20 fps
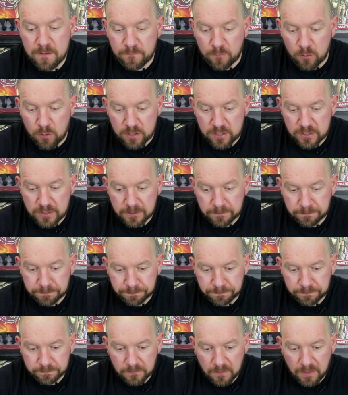folks.
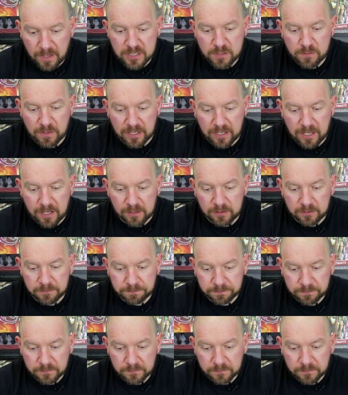Thanks for that, Hal.